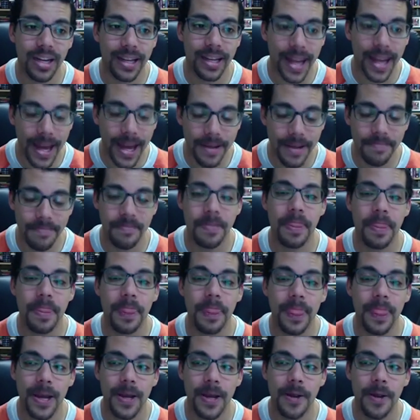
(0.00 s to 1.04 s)
Again,
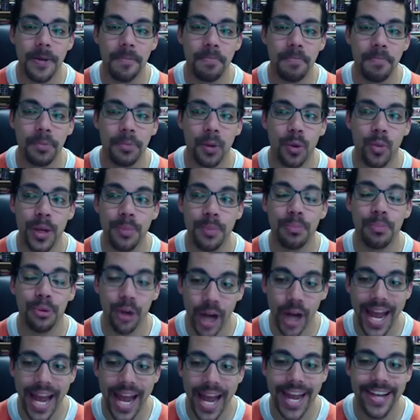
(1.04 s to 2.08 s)
we
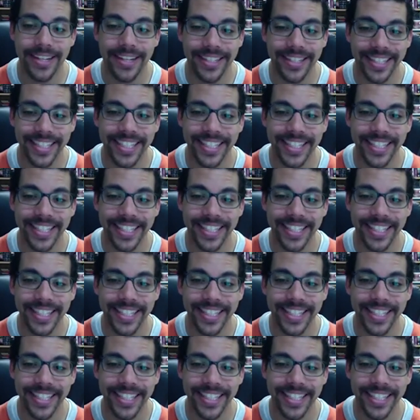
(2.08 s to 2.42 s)
pray,